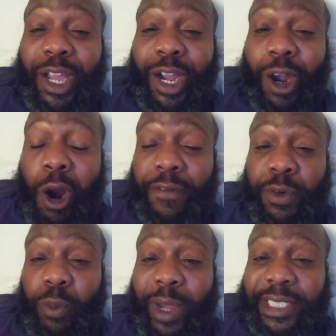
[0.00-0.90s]
Harvard
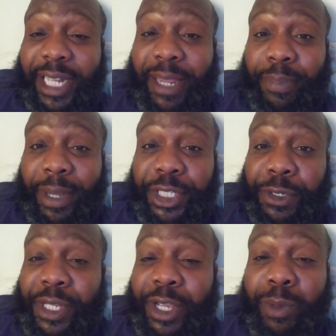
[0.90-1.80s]
Westlake
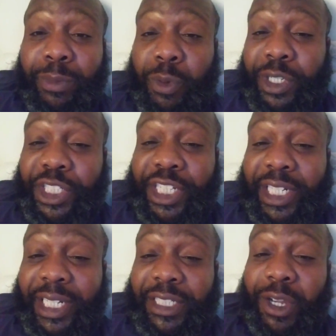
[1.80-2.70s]
pitchers. Him, Lucas
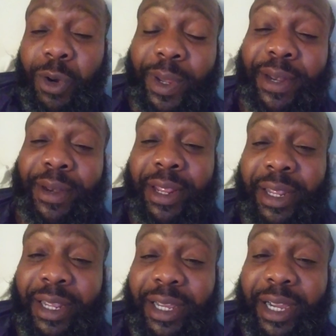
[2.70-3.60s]
Giolito, and
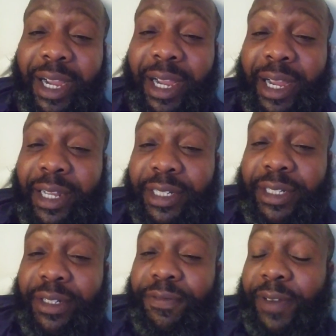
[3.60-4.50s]

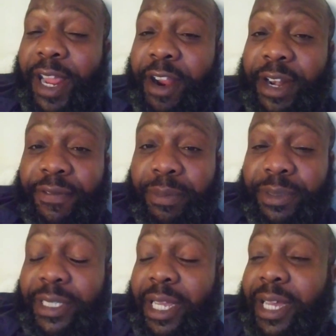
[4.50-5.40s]
Flaherty from
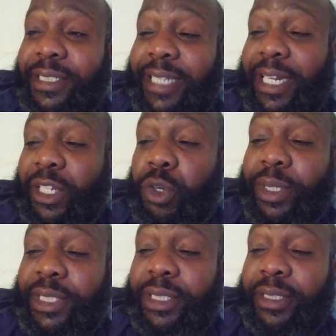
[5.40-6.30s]
St.
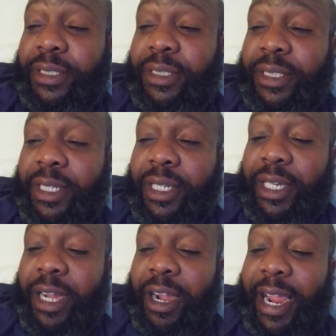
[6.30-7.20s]
Louis.
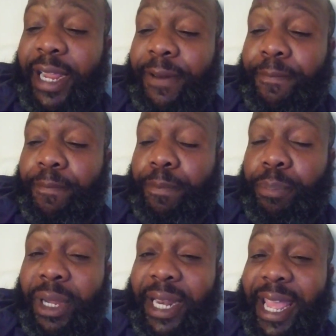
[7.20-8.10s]
All right,
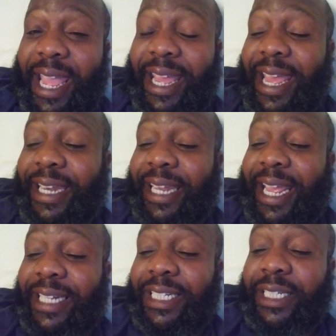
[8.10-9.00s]
but
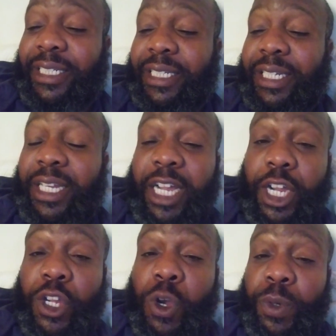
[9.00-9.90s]
Atlanta,
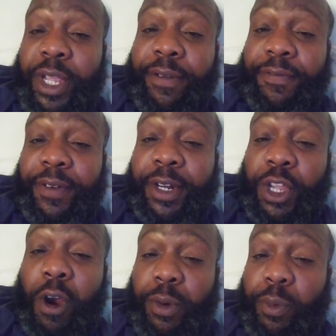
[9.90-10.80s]
Acuna for the
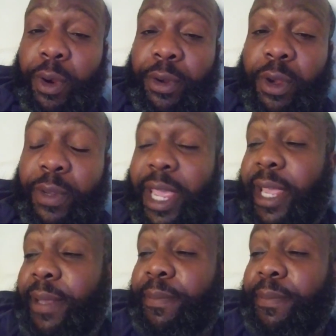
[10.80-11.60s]
yard work. Okay.